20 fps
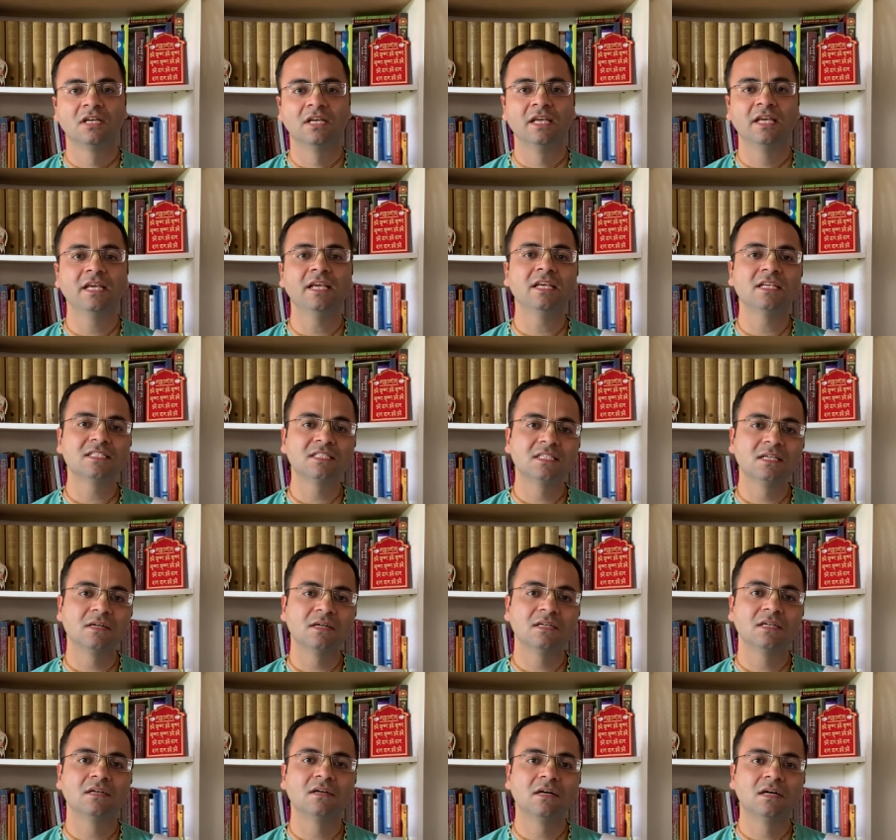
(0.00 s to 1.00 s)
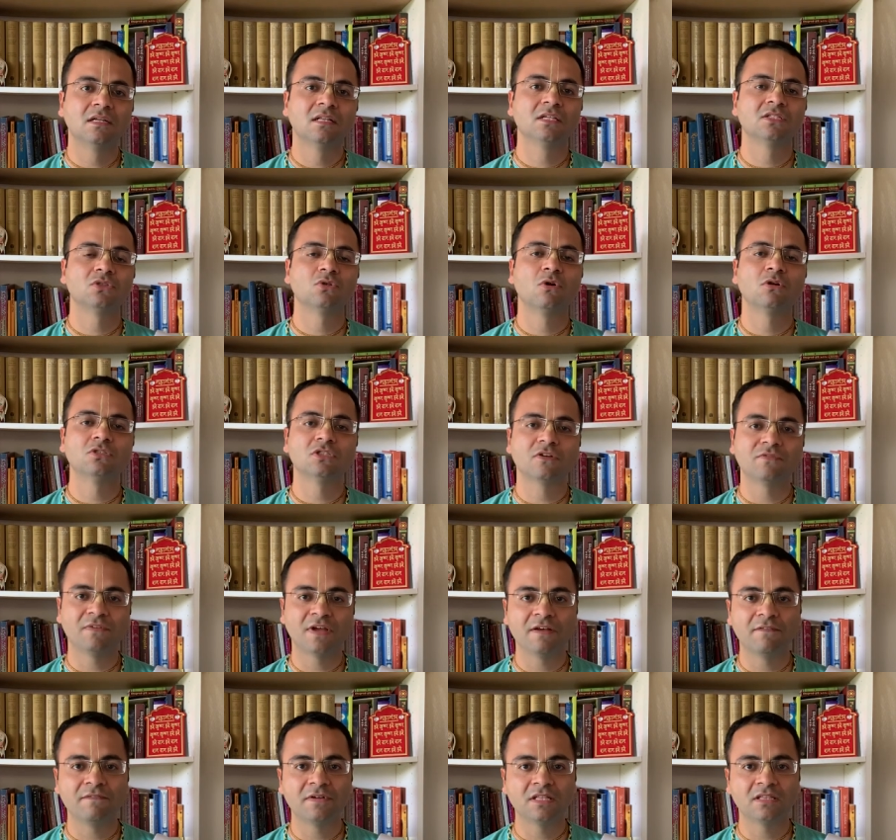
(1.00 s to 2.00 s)
He is the, the source of
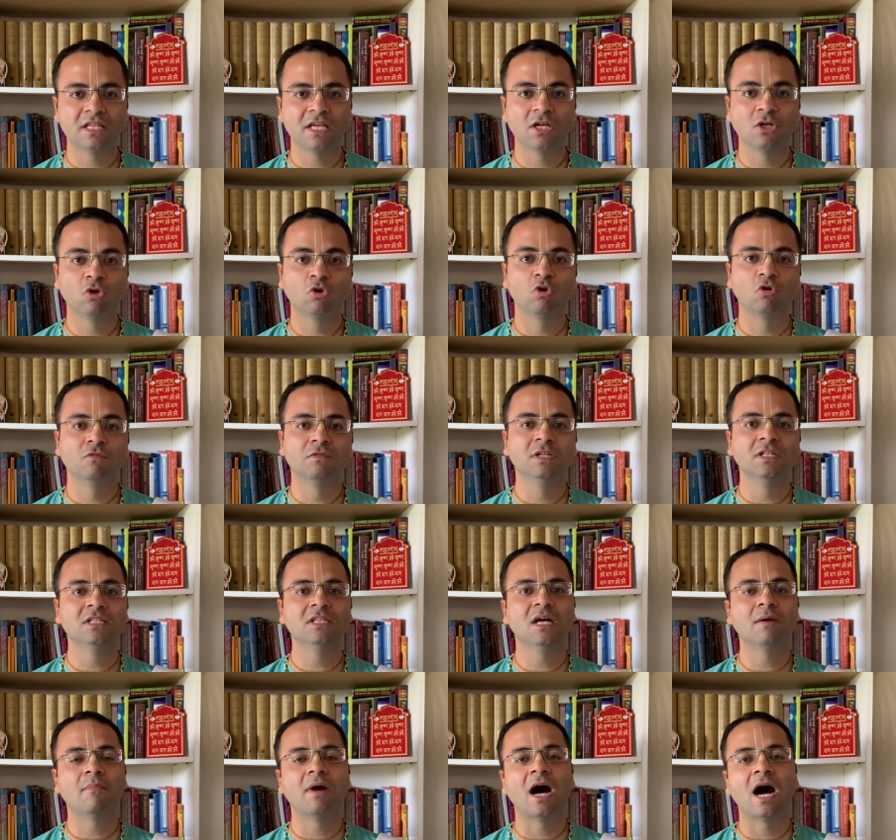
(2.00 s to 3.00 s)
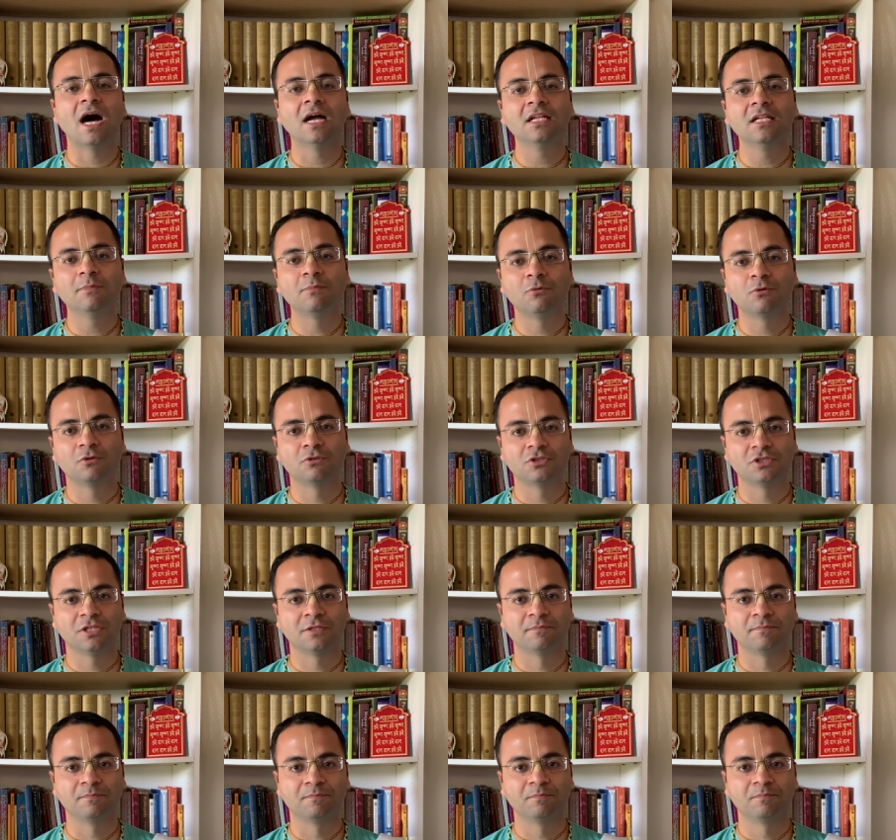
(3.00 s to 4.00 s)
everything, Govindam
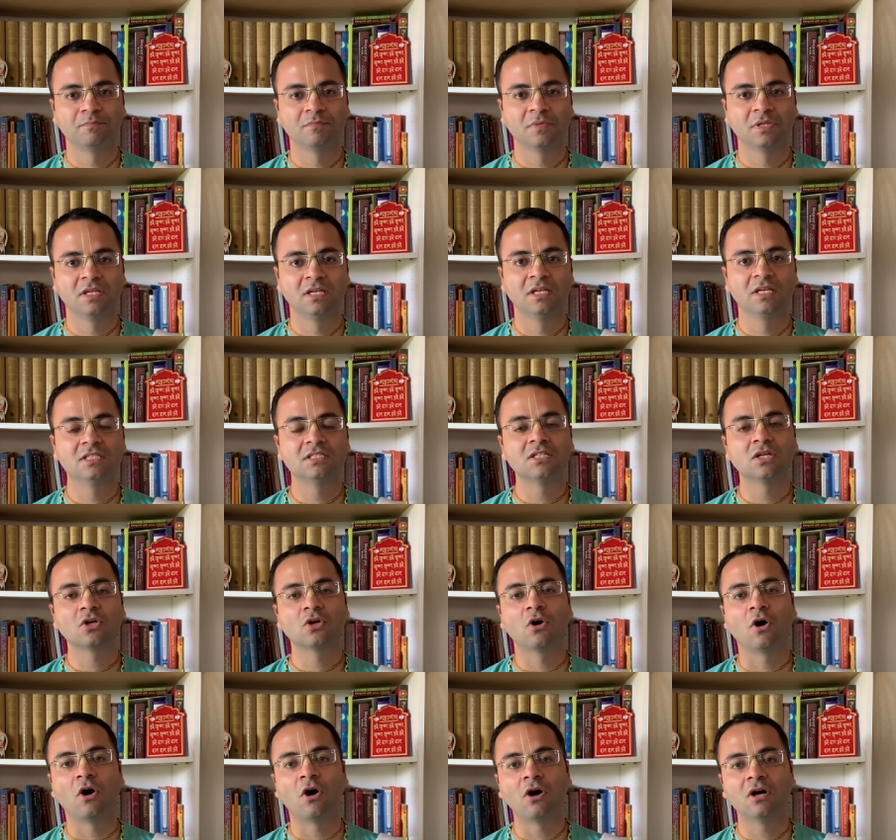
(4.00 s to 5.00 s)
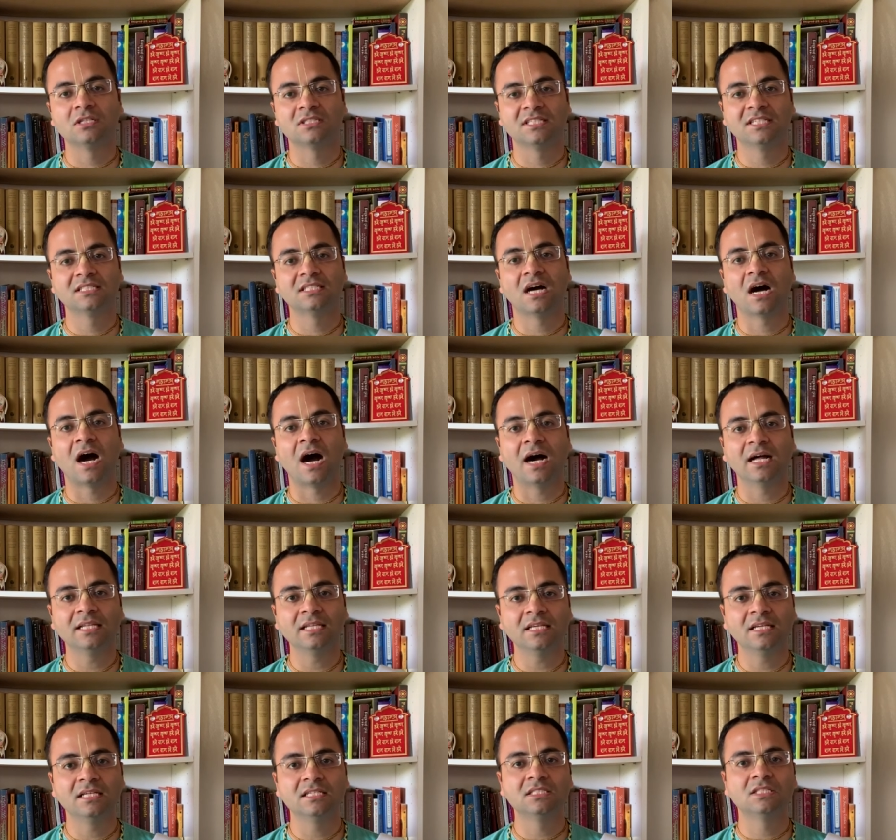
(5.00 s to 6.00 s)
Adipurusham. He is the cause, he is the
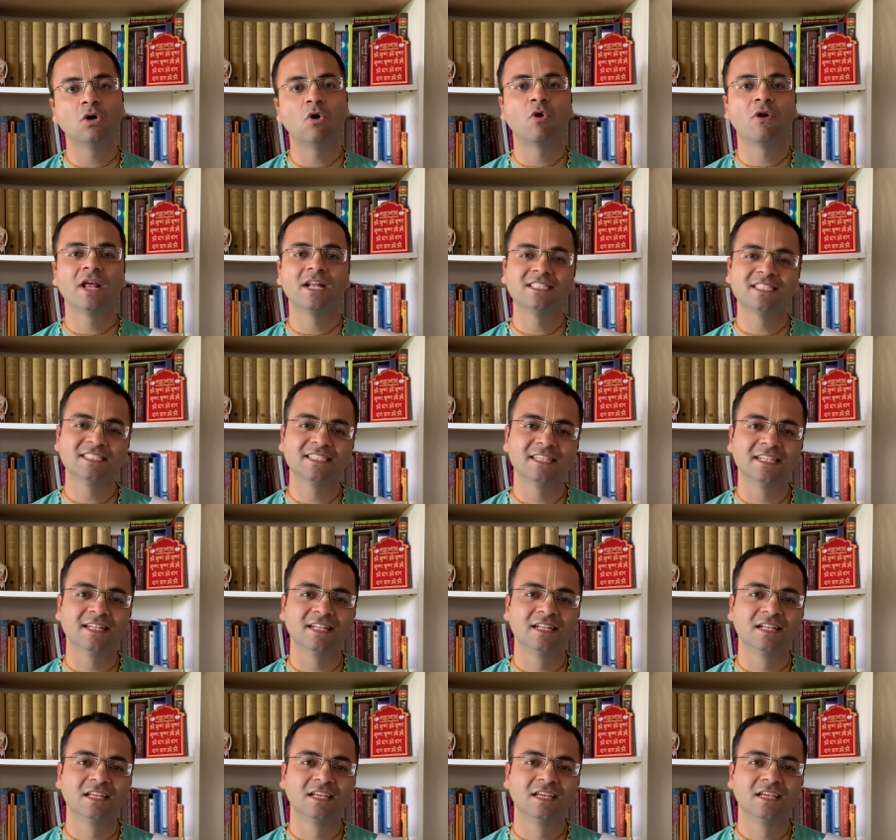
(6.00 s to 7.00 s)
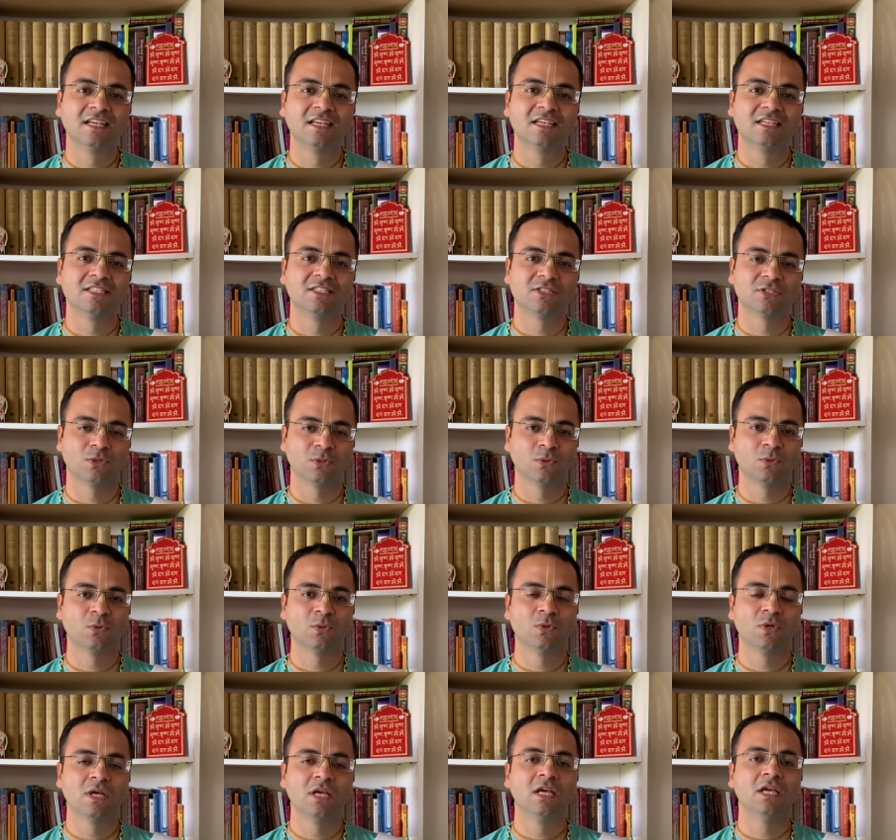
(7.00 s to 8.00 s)
Adi, he is the original.
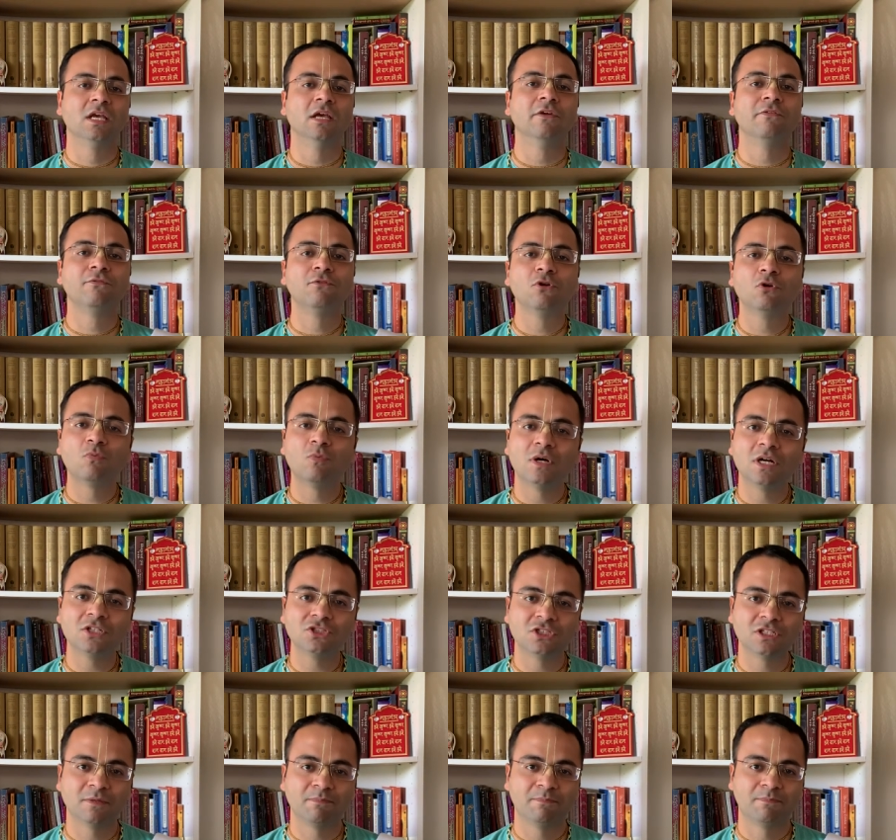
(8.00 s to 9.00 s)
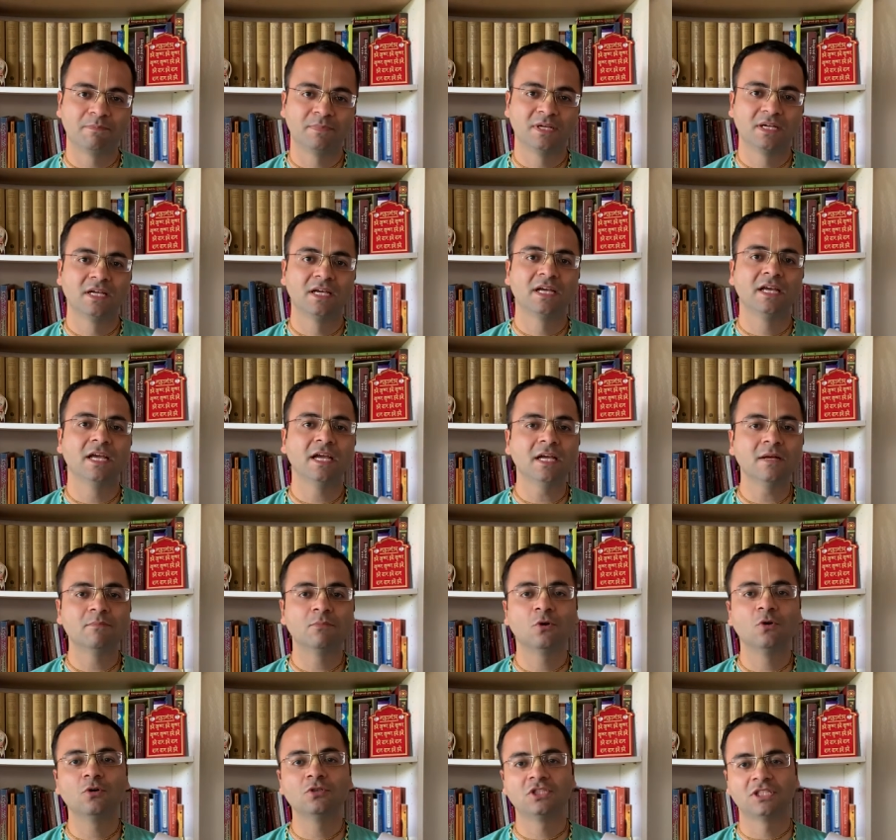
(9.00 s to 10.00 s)
So, if you worship him,
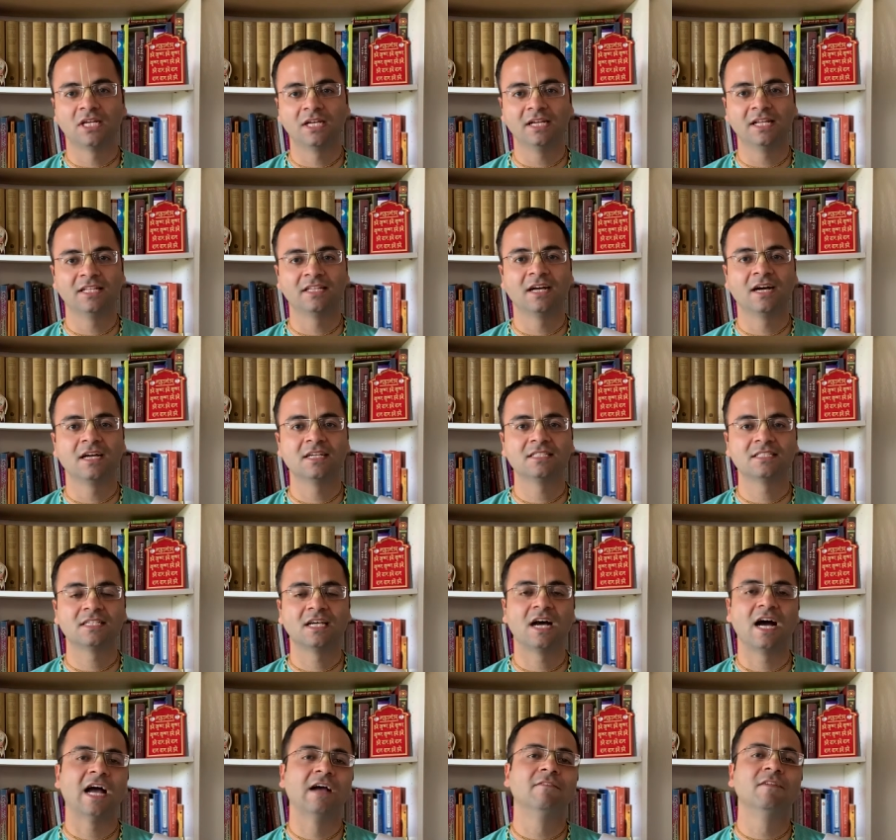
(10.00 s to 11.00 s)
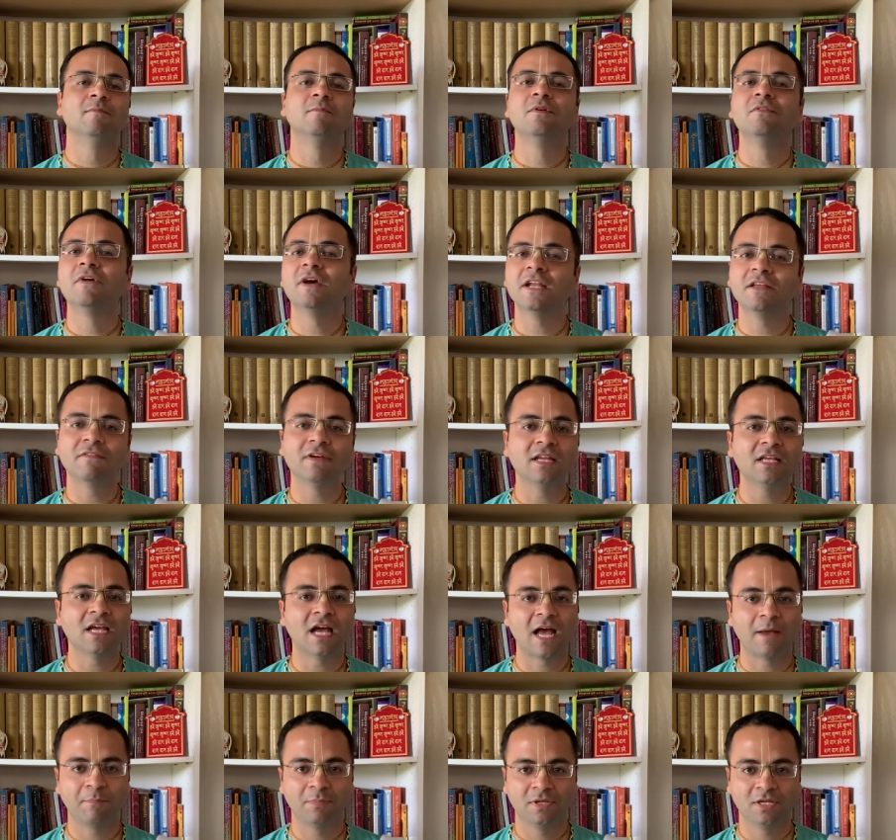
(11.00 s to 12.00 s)
O Chandidas, I will be very, very
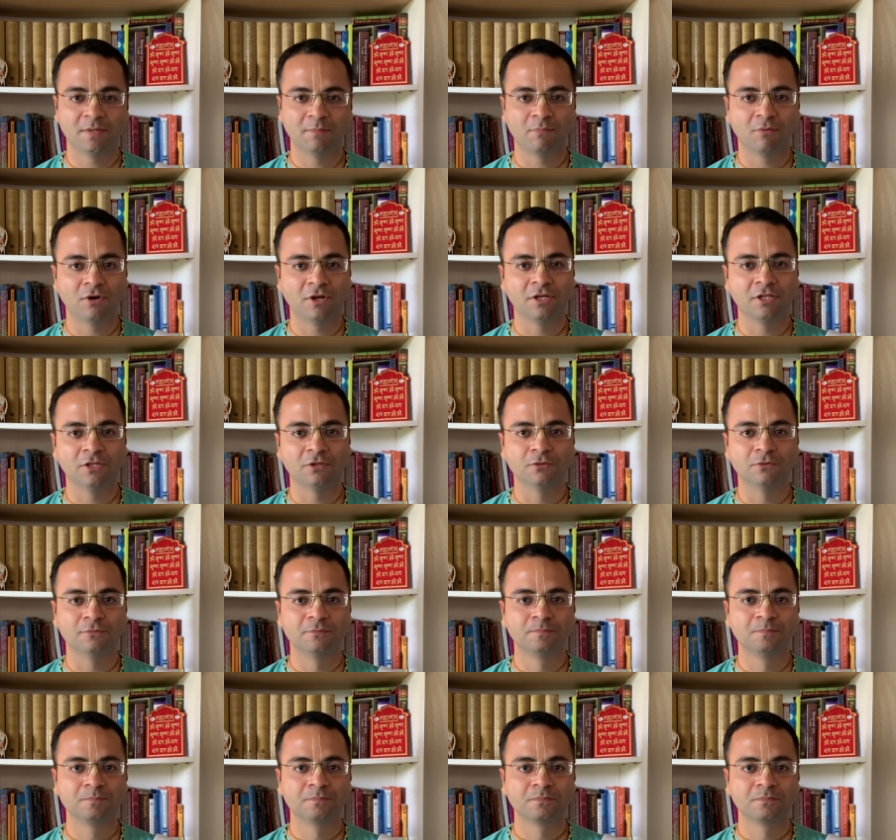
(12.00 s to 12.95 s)
happy upon you.